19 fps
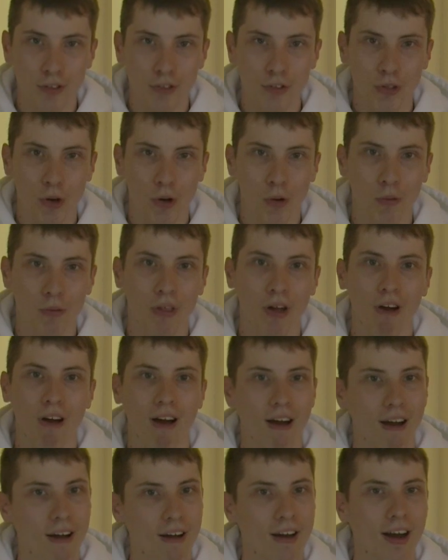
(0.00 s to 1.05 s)
so there
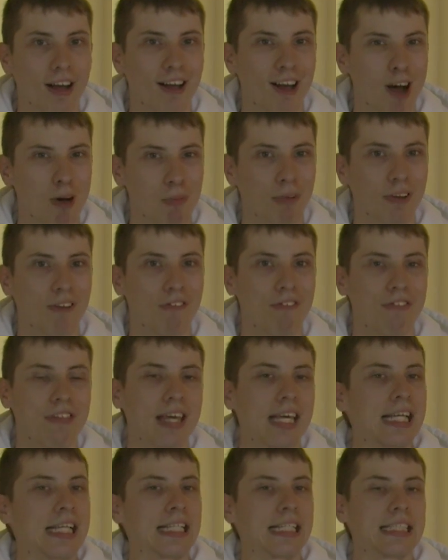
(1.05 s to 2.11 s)
are a couple of
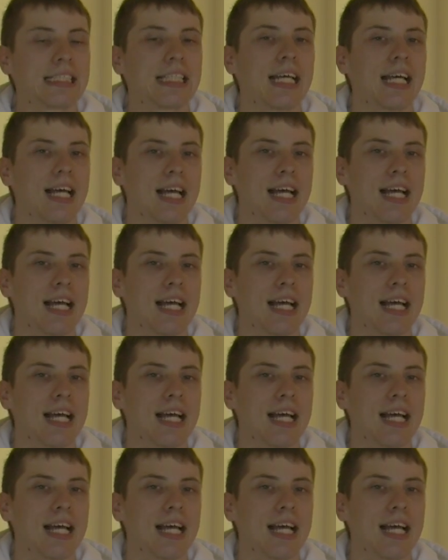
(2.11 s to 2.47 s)
things